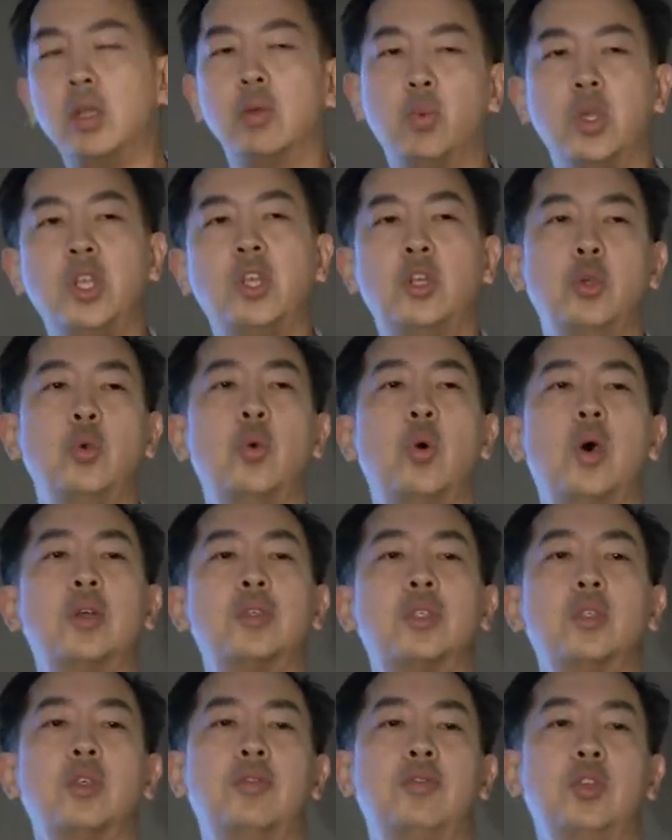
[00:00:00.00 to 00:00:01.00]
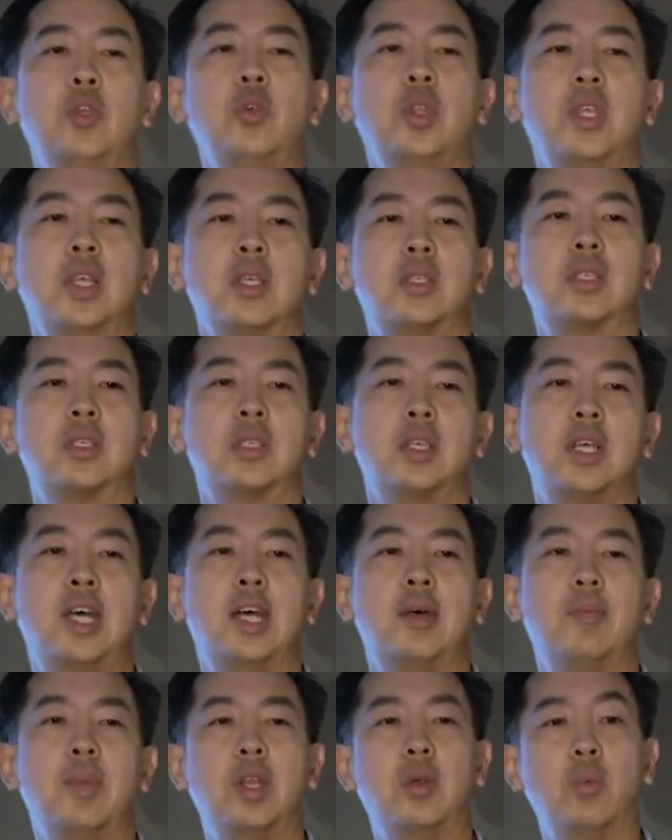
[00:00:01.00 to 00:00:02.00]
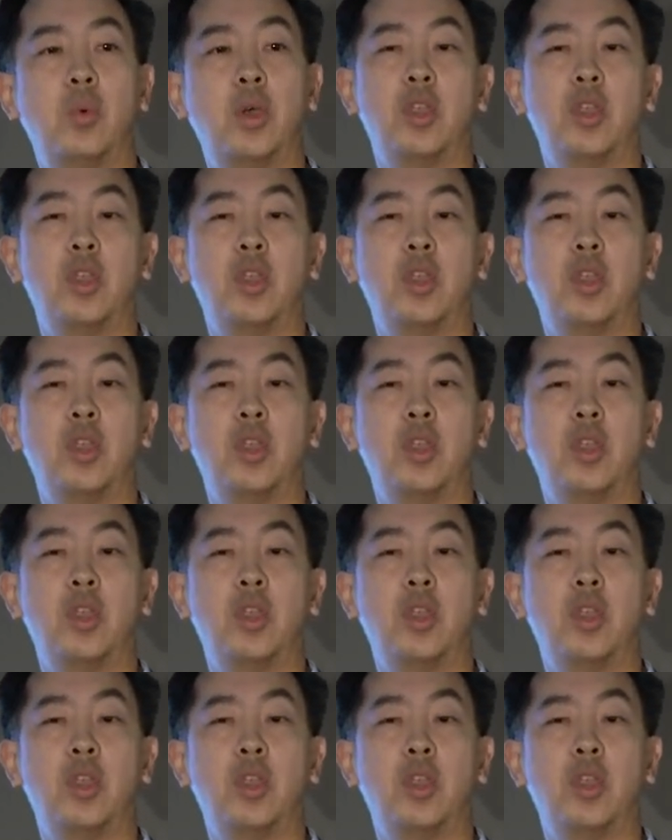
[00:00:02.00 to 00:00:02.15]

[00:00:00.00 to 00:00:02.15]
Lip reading: we do also view this, and